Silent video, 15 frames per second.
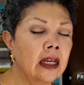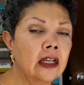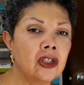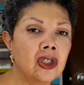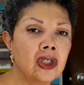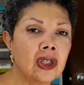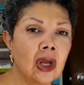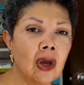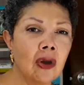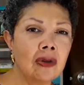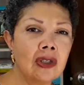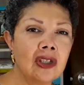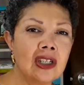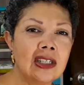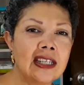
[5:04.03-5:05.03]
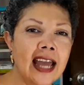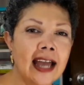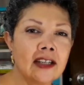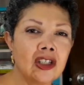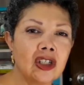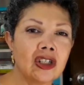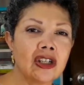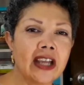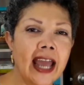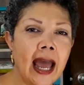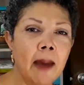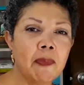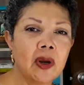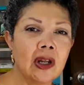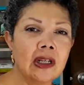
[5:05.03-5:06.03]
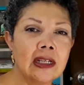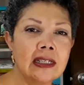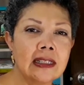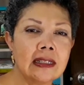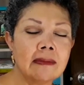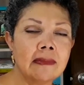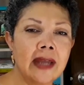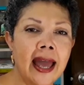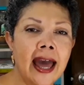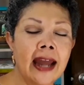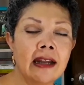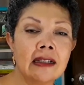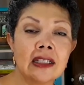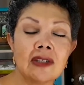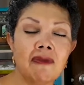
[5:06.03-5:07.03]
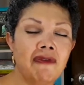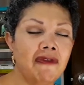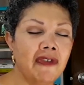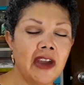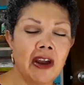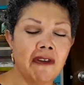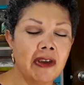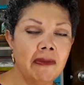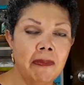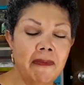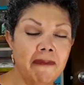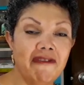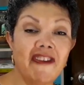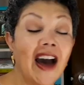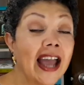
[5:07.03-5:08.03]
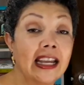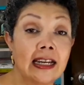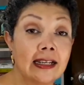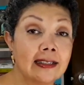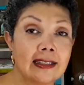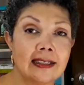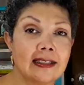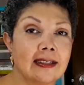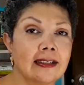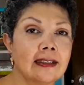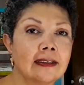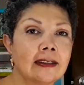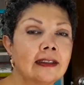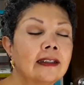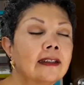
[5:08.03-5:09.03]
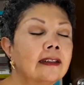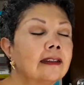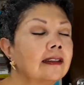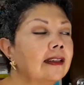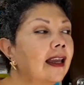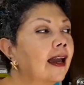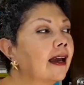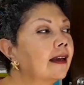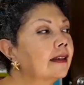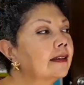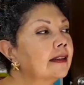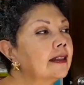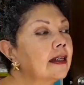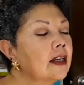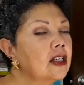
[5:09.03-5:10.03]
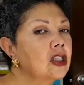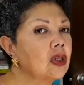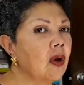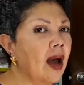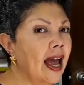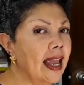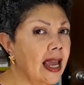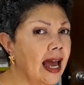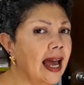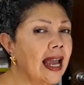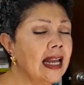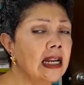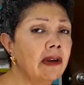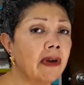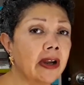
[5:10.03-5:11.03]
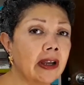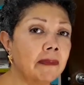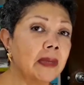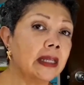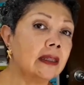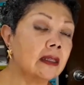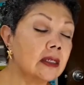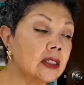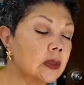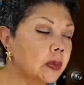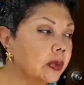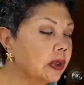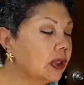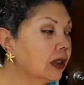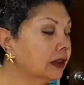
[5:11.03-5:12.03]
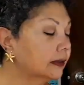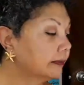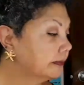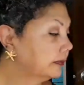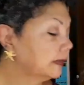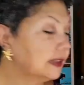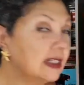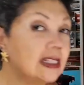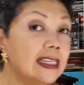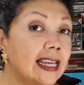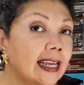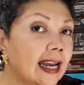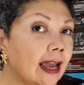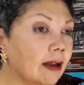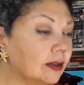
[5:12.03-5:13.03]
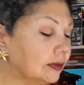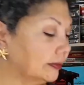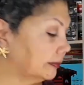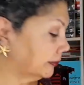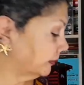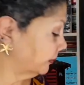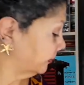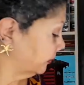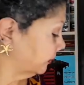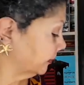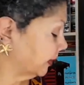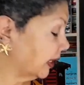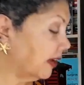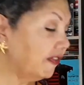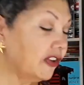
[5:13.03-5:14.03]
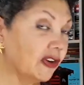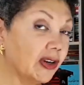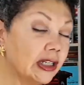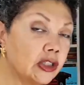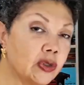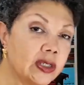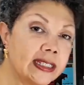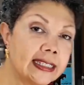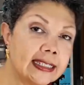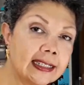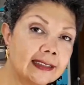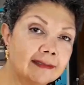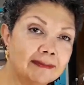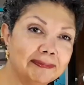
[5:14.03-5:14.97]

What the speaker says: it shows disaster capitalism at its very finest. Yeah. So I highly recommend this book. Seek it out if you're interested.